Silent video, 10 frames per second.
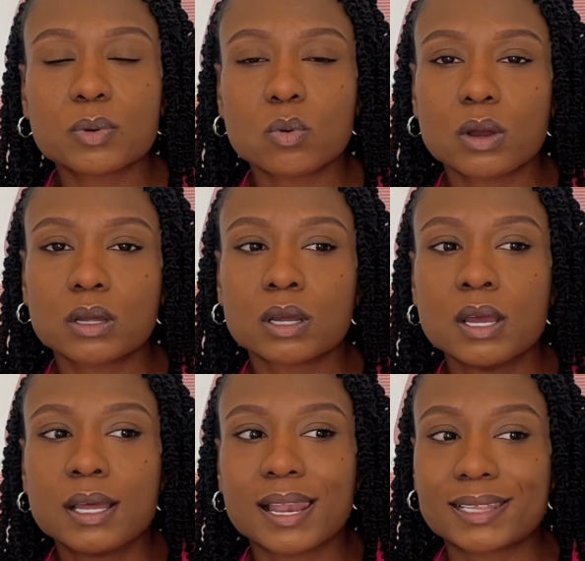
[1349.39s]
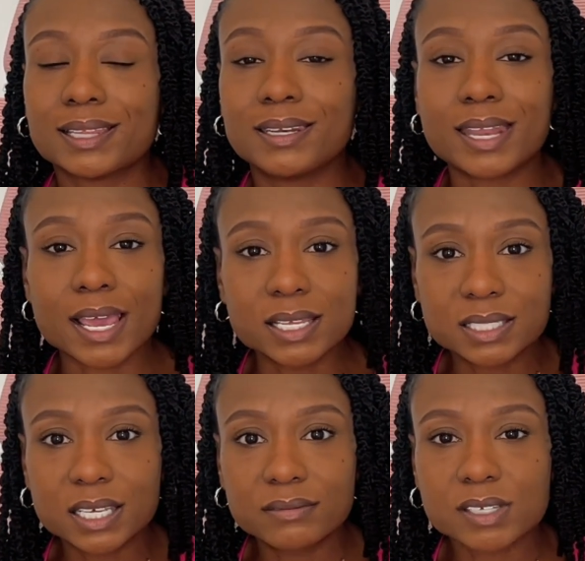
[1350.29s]
or like the
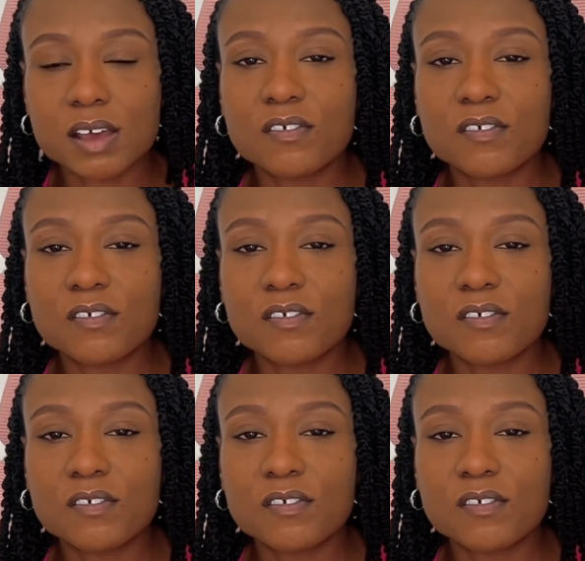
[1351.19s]
negatives of